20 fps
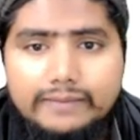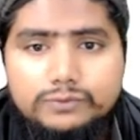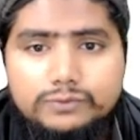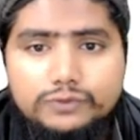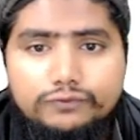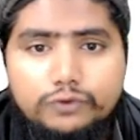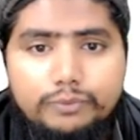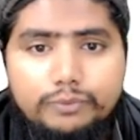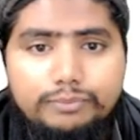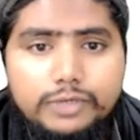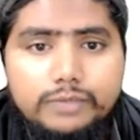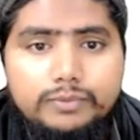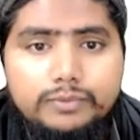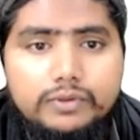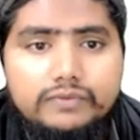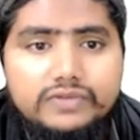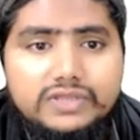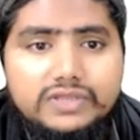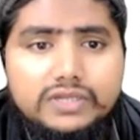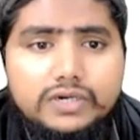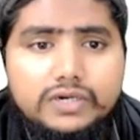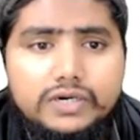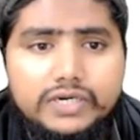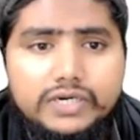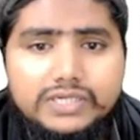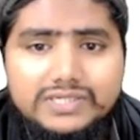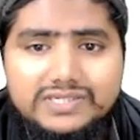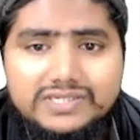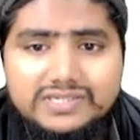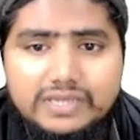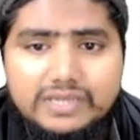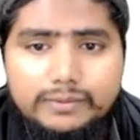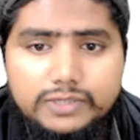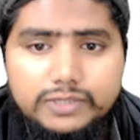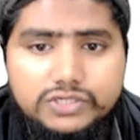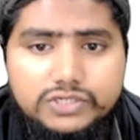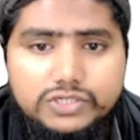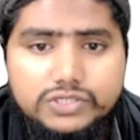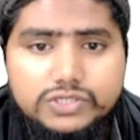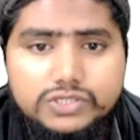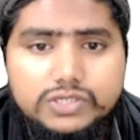for people with learning disabilities,